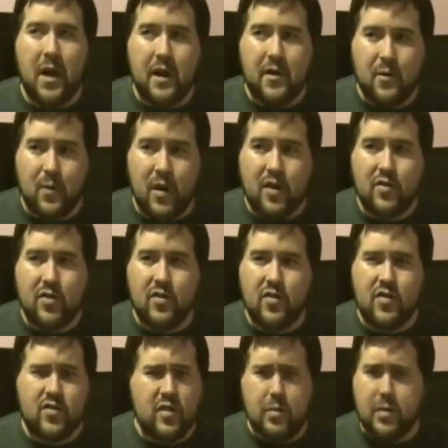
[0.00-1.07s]
I got to watch her,
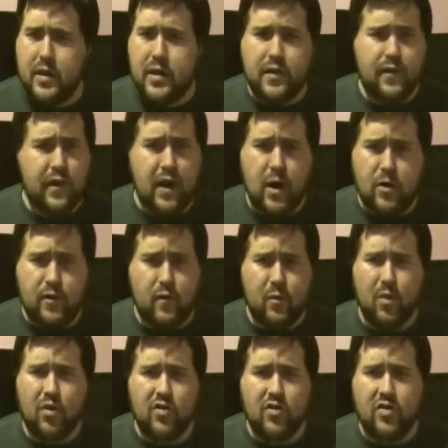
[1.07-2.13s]
because this is a completely different character
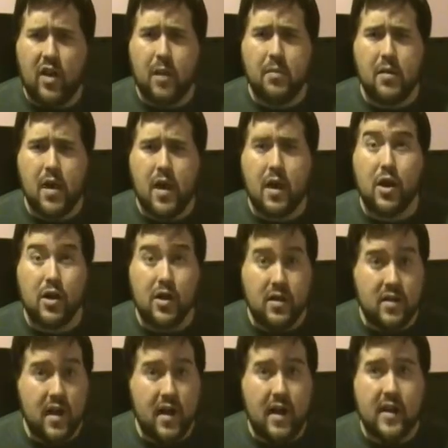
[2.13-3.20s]
from her. She's not playing a
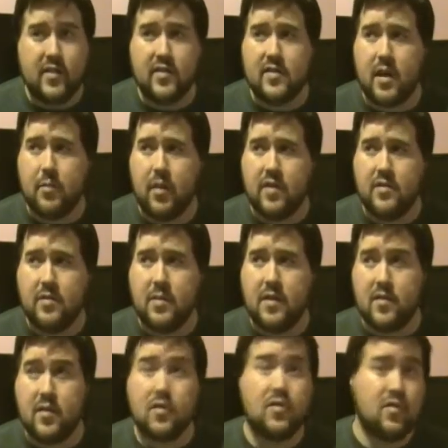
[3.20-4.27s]
good guy, she's not playing
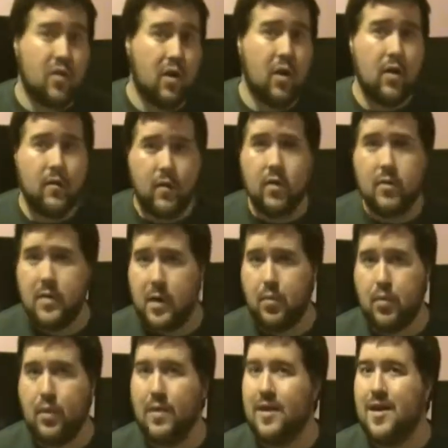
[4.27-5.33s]
somebody that's concerned for other
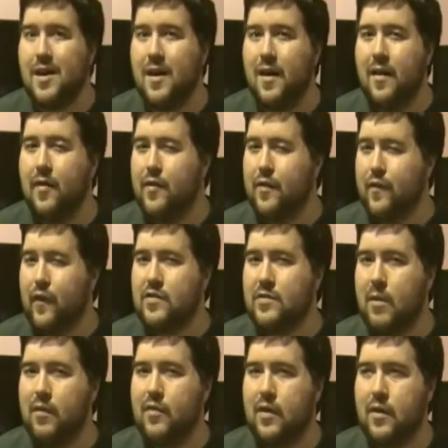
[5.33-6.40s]
people. This is the
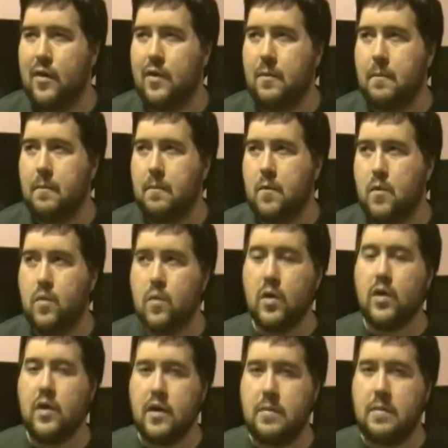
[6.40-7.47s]
first time I've seen her
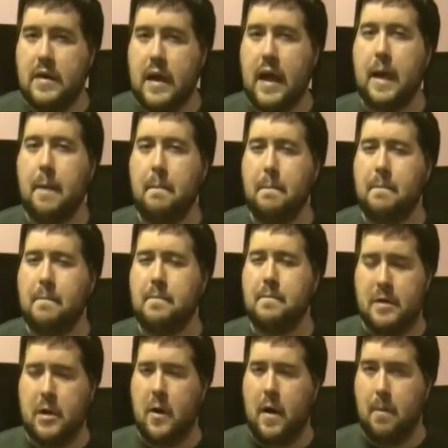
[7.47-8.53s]
really be a,
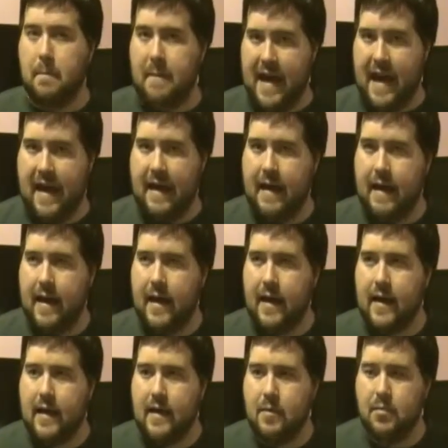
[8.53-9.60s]
you know, a bad
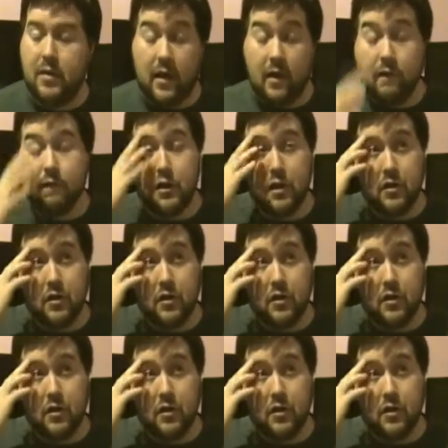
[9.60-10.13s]
guy, playing a